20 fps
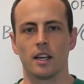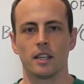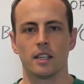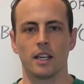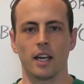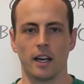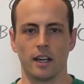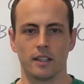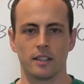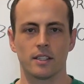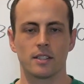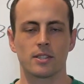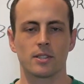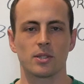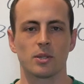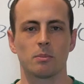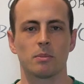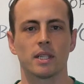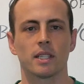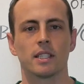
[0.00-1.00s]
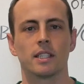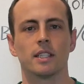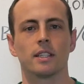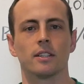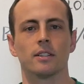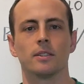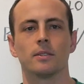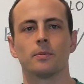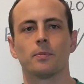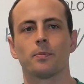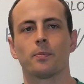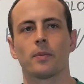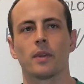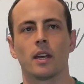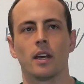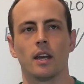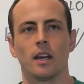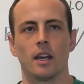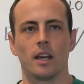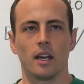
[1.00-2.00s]
yeah, this is a big deal.
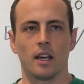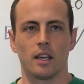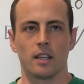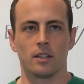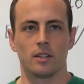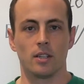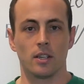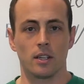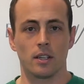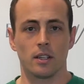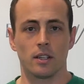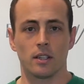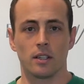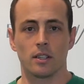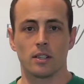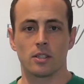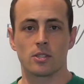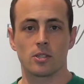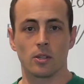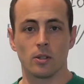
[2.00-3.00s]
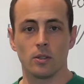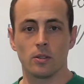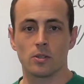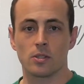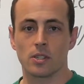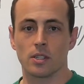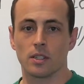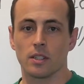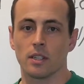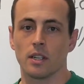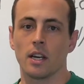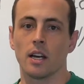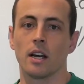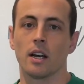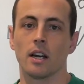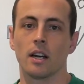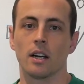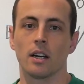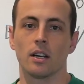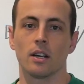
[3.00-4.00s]
The solution,
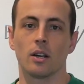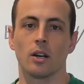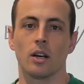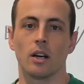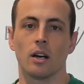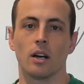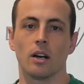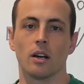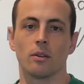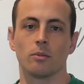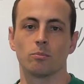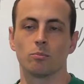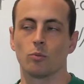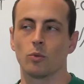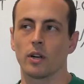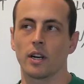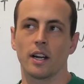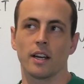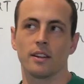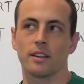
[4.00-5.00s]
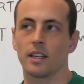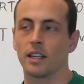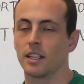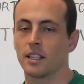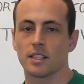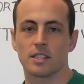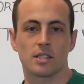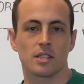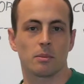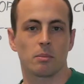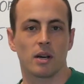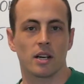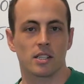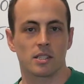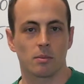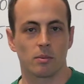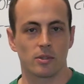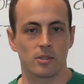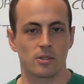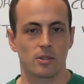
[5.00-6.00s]
what I think is a
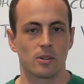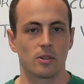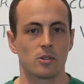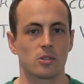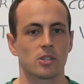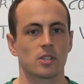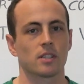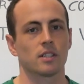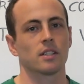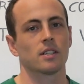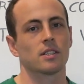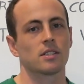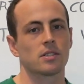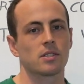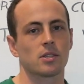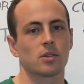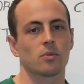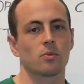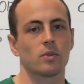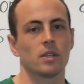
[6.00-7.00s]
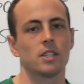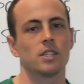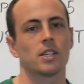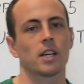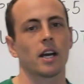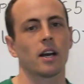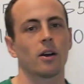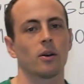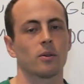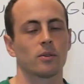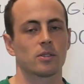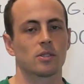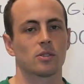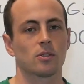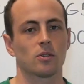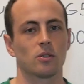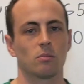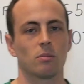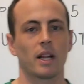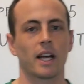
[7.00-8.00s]
possible solution, is to reach out
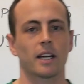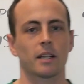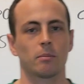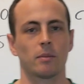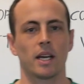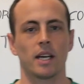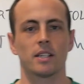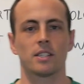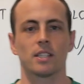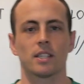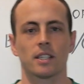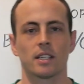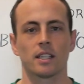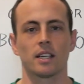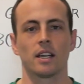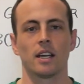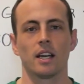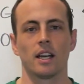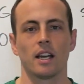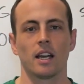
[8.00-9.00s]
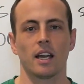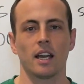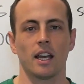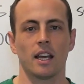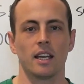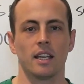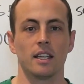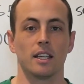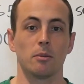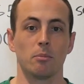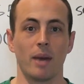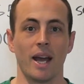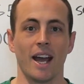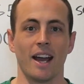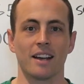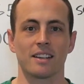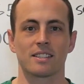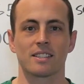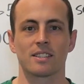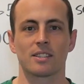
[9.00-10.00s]
to Blackmagic in
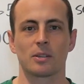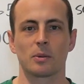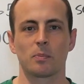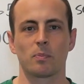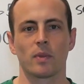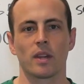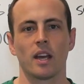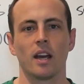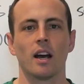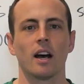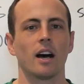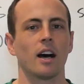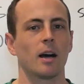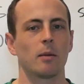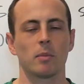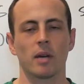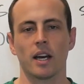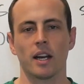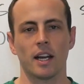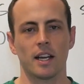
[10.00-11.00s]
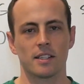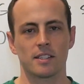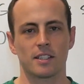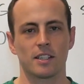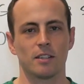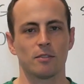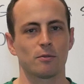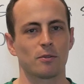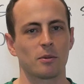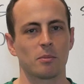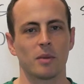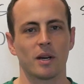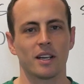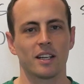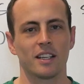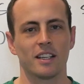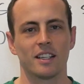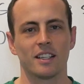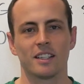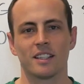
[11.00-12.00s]
mass. I'm not asking for
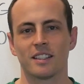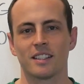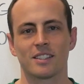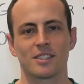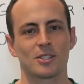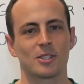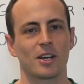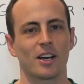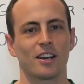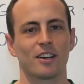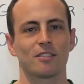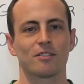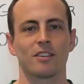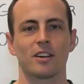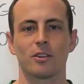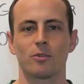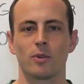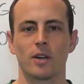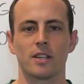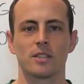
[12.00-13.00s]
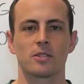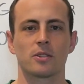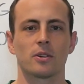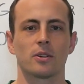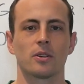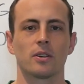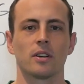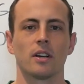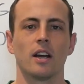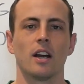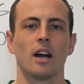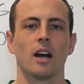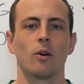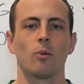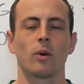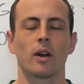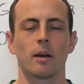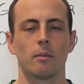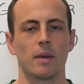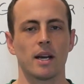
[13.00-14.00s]
money. This is not a fundraiser.
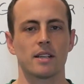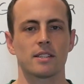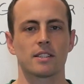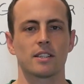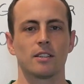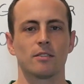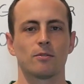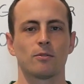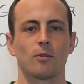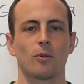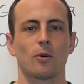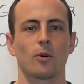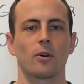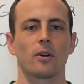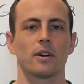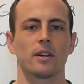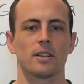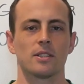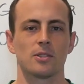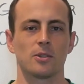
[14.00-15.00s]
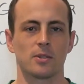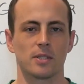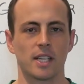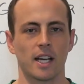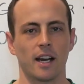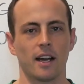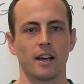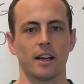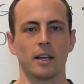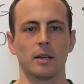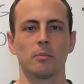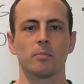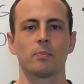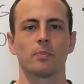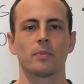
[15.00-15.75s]
What I'm asking for is your time.